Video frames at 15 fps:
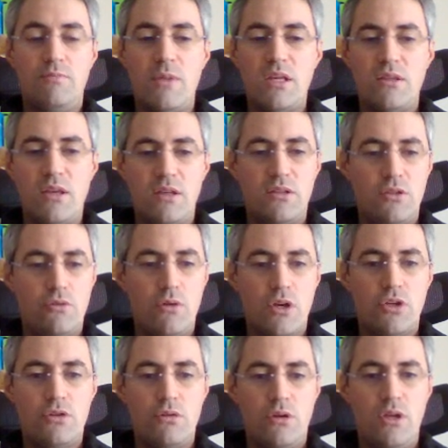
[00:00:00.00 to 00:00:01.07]
may take you
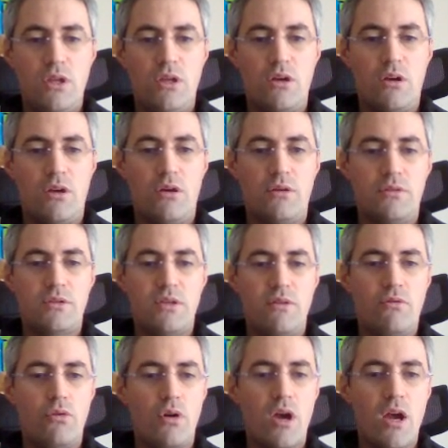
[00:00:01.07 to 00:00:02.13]
actually
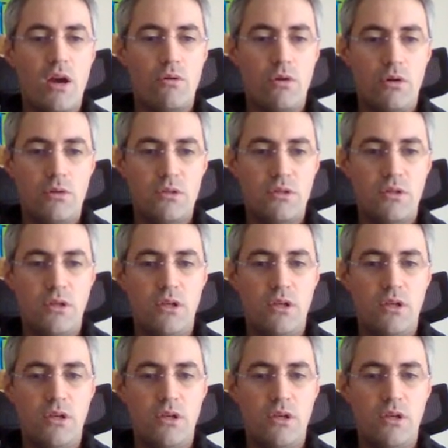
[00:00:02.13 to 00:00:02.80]
several hours